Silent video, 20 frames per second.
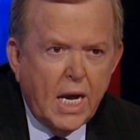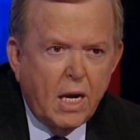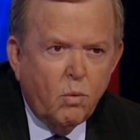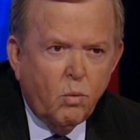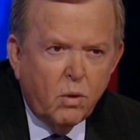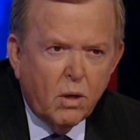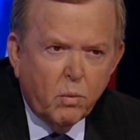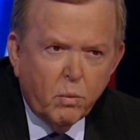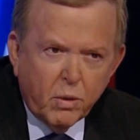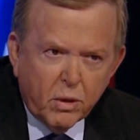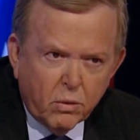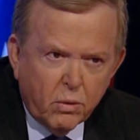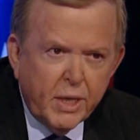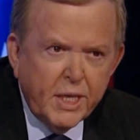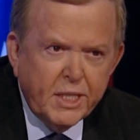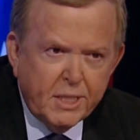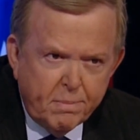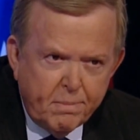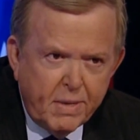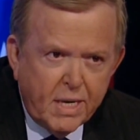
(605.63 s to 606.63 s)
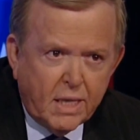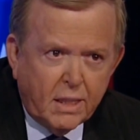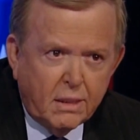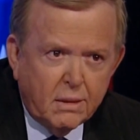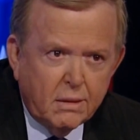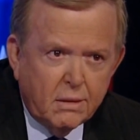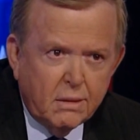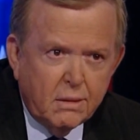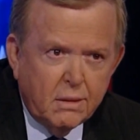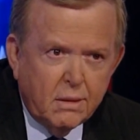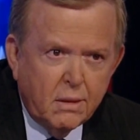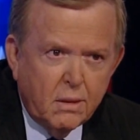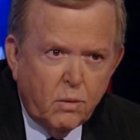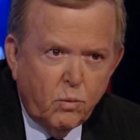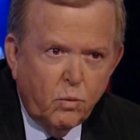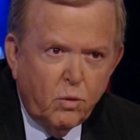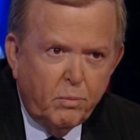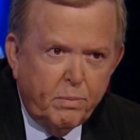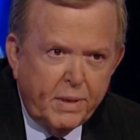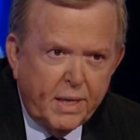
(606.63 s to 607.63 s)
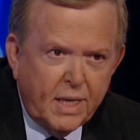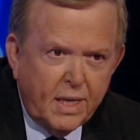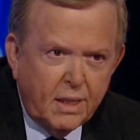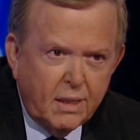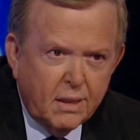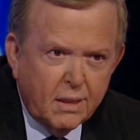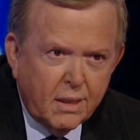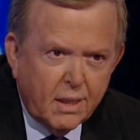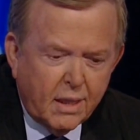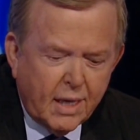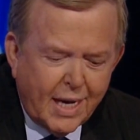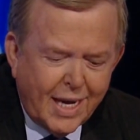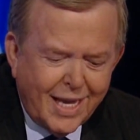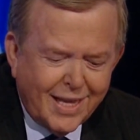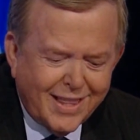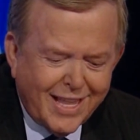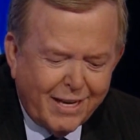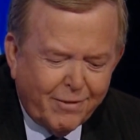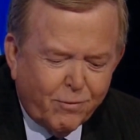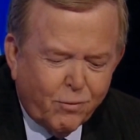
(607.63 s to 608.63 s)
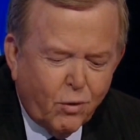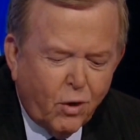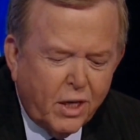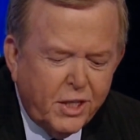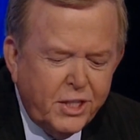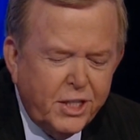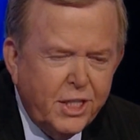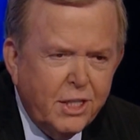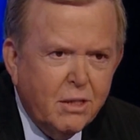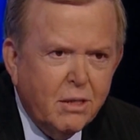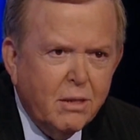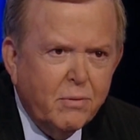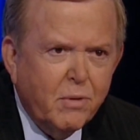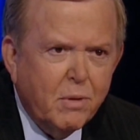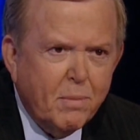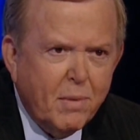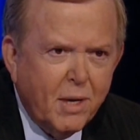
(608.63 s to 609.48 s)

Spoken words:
And where we're going to meet will be at that frontier of